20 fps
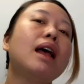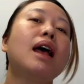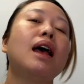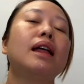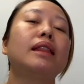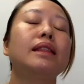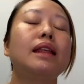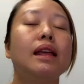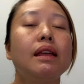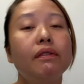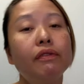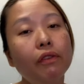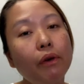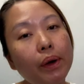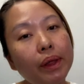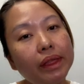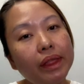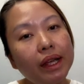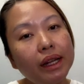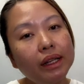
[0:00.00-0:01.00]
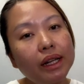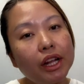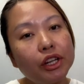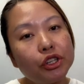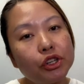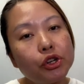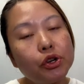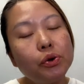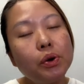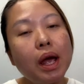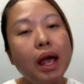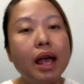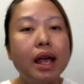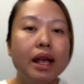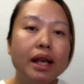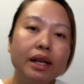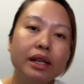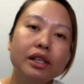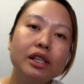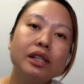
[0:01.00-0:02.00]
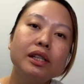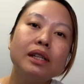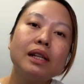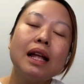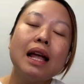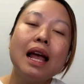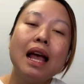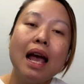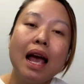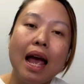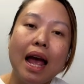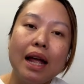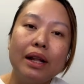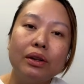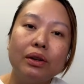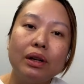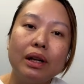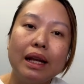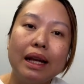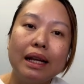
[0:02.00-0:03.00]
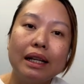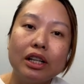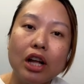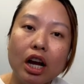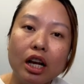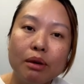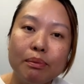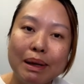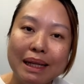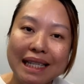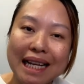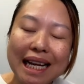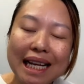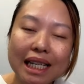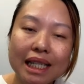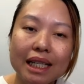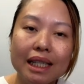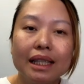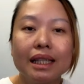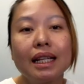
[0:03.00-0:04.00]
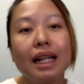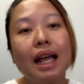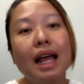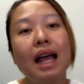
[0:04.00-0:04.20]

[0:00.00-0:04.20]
The fourth thing they do is handling documentation.